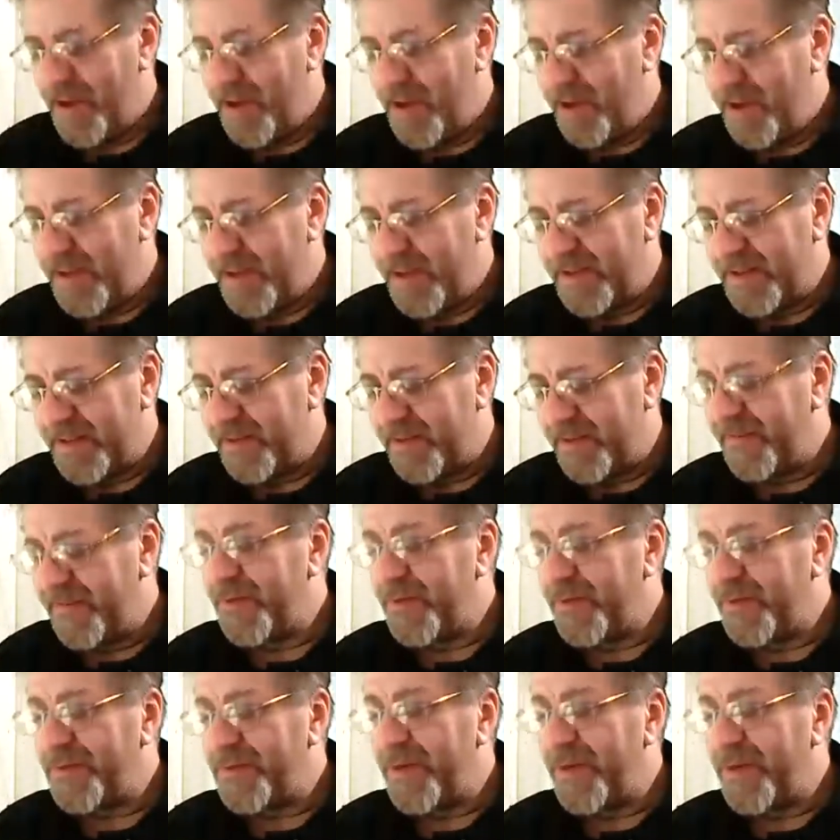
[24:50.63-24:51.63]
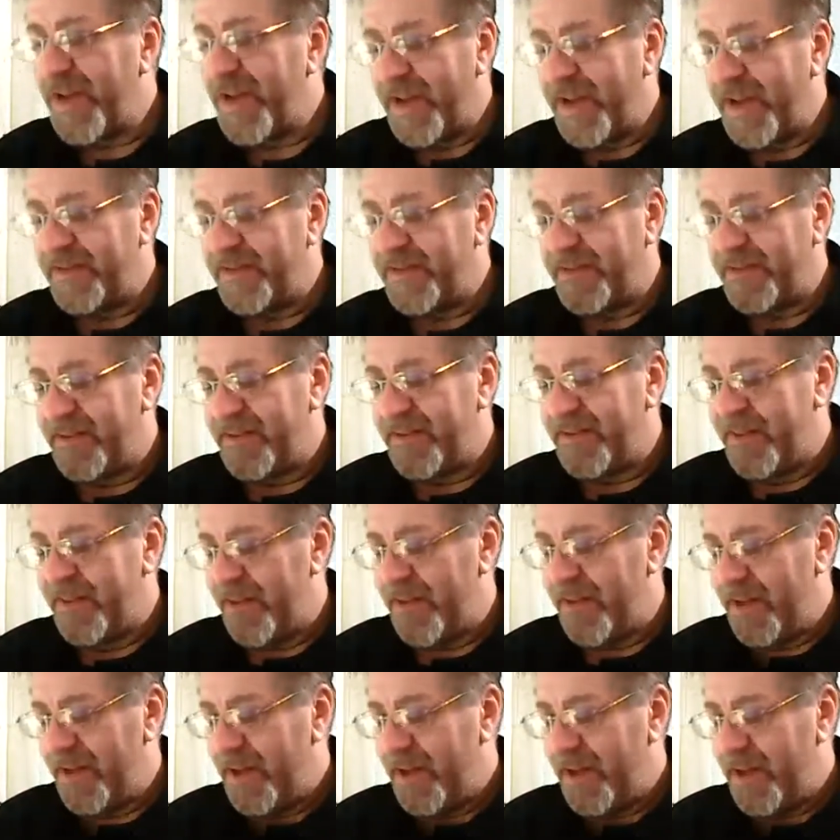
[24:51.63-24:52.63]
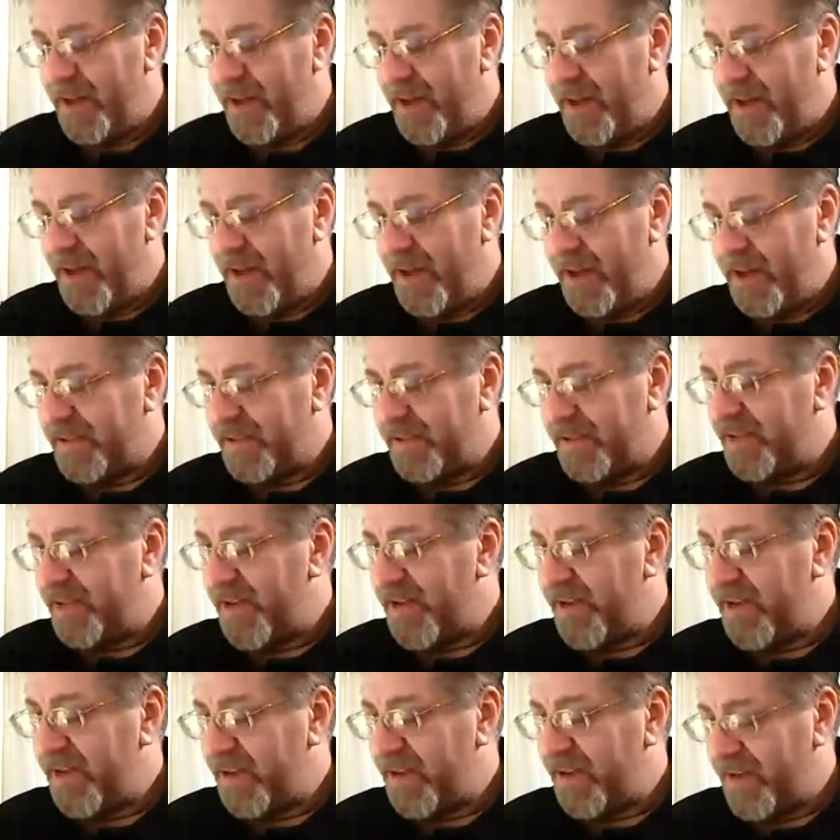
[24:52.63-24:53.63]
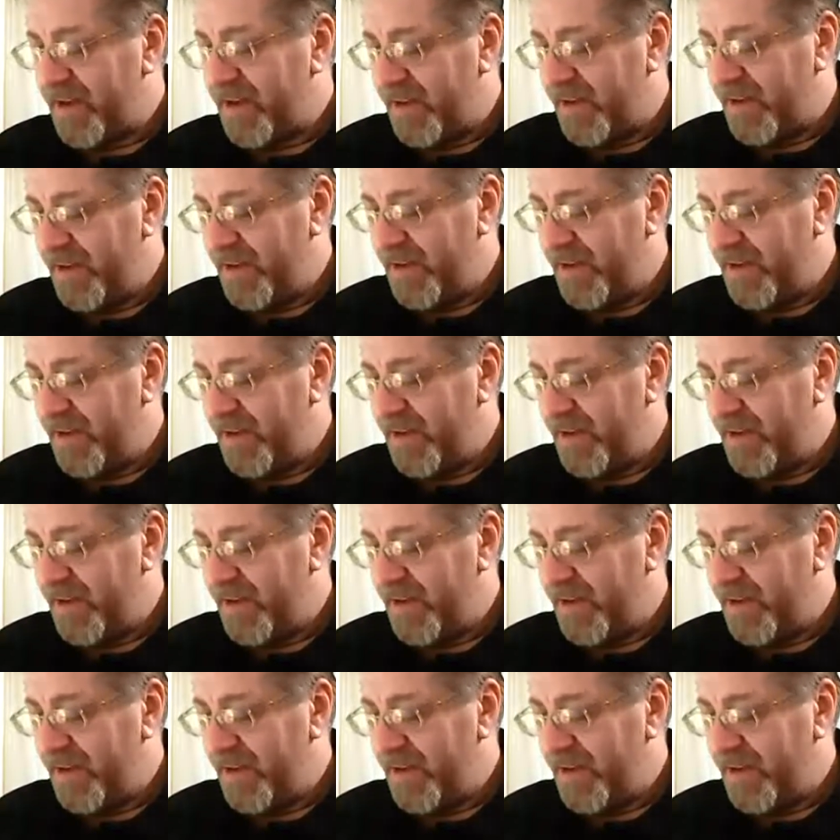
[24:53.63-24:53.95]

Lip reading: That's the first one I got signed.